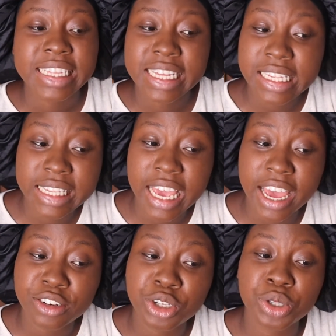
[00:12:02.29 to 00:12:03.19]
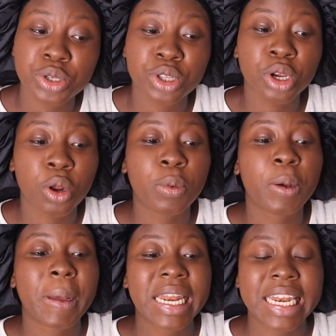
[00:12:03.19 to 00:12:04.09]
This year, due to the
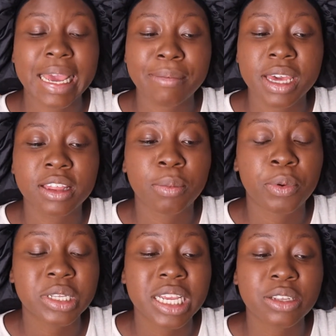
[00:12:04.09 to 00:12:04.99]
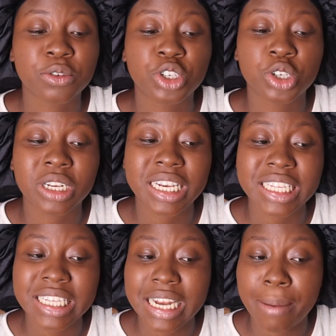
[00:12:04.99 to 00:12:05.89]
global pandemic, the process of
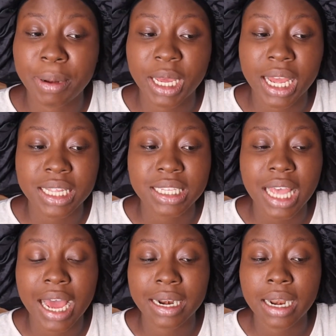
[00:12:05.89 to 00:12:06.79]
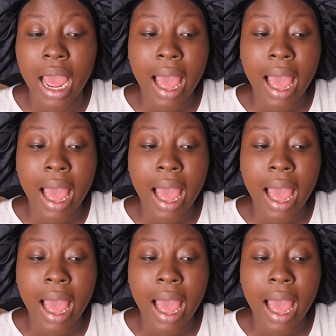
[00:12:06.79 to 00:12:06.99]
shortlisting applicants and